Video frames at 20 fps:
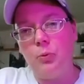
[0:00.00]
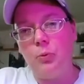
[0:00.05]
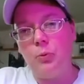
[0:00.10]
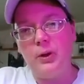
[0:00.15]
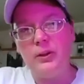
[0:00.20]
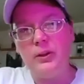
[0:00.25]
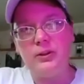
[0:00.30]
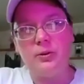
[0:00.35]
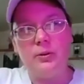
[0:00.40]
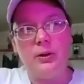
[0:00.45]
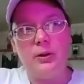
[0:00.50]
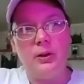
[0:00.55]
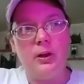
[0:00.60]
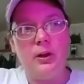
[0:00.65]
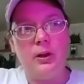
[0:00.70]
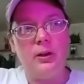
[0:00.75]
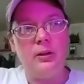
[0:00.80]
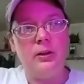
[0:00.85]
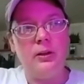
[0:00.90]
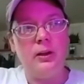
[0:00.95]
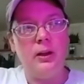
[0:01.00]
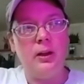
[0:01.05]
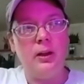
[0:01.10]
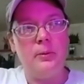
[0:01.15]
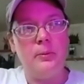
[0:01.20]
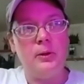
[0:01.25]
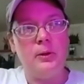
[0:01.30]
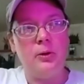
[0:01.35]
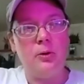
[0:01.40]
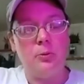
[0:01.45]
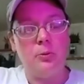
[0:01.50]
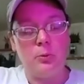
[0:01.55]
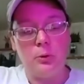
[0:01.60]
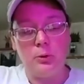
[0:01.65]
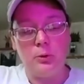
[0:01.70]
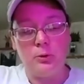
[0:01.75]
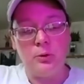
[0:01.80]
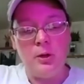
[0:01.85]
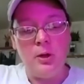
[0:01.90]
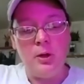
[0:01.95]
what's going on in our
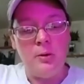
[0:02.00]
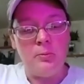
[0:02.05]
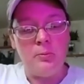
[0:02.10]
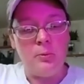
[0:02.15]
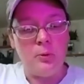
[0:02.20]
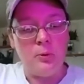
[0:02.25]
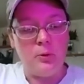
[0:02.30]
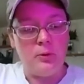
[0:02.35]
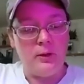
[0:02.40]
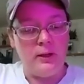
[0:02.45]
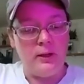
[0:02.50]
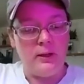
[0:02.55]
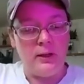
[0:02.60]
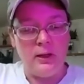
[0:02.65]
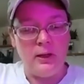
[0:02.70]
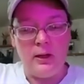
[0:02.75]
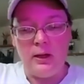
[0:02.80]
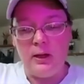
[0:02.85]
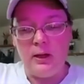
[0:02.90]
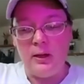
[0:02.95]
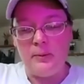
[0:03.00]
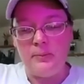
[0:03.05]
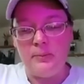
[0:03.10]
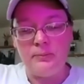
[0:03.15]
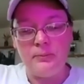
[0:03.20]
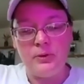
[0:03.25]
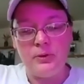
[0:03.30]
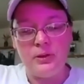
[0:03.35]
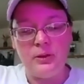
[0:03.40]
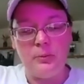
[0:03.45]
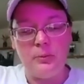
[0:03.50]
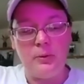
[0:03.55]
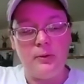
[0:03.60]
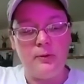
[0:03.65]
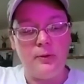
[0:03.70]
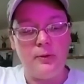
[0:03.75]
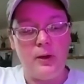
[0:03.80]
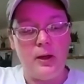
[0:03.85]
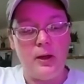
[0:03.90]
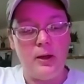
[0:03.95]
world more than some
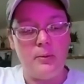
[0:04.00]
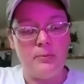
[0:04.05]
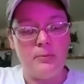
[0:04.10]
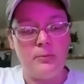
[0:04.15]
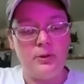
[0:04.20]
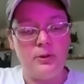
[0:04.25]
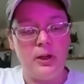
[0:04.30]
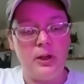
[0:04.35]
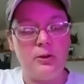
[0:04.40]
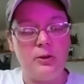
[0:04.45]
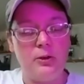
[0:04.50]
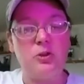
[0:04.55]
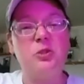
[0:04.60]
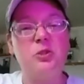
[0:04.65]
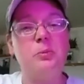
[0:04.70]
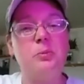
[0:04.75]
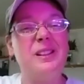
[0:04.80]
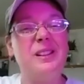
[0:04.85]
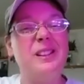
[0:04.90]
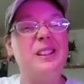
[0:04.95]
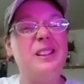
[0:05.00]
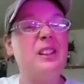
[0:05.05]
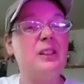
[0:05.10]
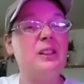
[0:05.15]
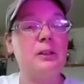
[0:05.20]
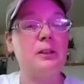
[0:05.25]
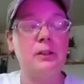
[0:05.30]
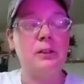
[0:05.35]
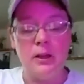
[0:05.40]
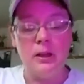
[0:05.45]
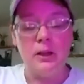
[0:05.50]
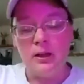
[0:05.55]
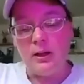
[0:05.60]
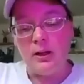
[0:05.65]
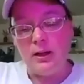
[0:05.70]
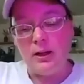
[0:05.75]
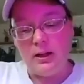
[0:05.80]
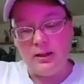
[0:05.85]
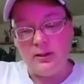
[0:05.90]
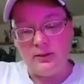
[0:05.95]
of other species,
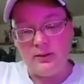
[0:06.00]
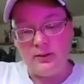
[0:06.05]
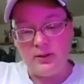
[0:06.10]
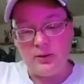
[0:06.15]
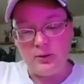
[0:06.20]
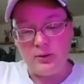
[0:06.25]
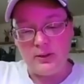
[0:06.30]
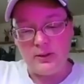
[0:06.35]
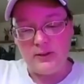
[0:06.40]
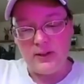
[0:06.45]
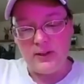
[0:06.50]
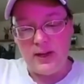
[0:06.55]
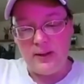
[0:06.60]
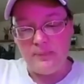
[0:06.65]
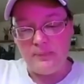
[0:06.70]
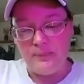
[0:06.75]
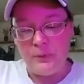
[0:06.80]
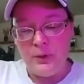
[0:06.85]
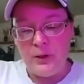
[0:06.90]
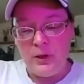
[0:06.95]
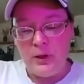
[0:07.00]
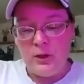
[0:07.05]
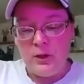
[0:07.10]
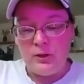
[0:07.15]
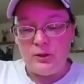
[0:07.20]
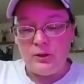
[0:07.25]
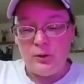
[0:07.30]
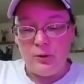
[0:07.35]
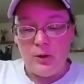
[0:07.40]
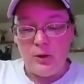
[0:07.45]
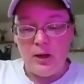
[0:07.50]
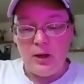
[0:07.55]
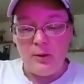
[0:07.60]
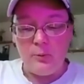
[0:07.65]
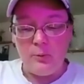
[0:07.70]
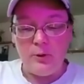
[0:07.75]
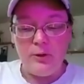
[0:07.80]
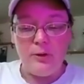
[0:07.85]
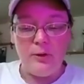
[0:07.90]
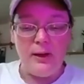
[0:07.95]
so to say. So
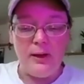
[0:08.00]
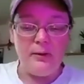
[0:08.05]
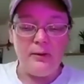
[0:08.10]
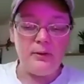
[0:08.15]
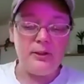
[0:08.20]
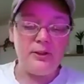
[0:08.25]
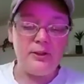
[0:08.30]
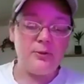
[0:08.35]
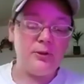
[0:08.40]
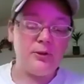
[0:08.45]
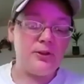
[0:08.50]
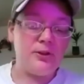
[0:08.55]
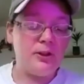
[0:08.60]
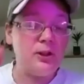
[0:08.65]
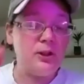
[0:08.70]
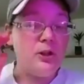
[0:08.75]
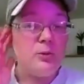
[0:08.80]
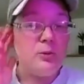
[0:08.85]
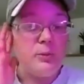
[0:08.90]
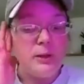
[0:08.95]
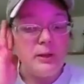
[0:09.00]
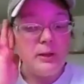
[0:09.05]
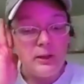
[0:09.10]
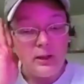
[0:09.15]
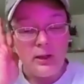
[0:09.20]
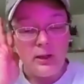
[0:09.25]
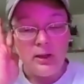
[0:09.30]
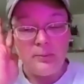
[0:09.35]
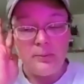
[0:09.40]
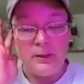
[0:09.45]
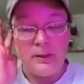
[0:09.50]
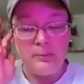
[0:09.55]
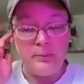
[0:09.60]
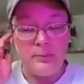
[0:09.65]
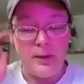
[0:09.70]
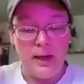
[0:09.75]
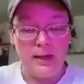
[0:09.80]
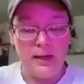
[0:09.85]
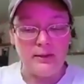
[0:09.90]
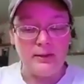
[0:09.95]
with land resource and human
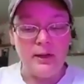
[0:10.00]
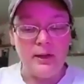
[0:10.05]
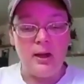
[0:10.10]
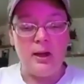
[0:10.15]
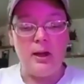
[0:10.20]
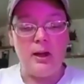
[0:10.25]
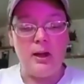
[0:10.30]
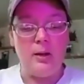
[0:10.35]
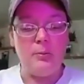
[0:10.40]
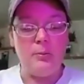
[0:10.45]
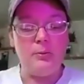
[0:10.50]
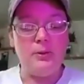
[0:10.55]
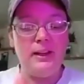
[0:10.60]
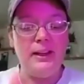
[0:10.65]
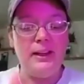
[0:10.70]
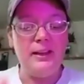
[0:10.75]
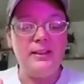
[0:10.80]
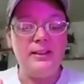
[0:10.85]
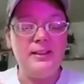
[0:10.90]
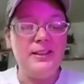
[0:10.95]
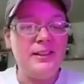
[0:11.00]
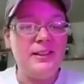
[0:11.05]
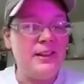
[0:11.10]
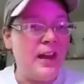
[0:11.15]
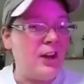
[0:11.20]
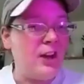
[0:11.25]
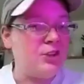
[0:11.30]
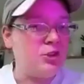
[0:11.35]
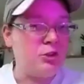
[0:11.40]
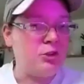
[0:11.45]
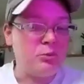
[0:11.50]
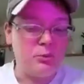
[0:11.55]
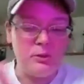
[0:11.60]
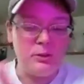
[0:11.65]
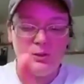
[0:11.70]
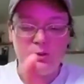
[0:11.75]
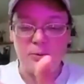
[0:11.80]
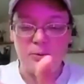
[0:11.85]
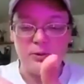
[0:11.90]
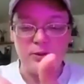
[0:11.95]
impact, land is a natural
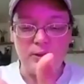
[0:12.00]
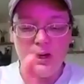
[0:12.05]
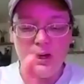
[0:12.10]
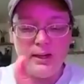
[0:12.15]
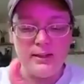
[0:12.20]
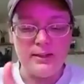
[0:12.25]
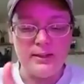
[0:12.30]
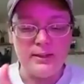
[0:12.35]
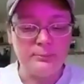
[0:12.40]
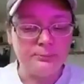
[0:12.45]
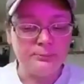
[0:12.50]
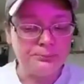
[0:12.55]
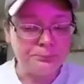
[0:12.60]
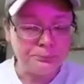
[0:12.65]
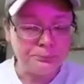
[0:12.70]
resource, guys.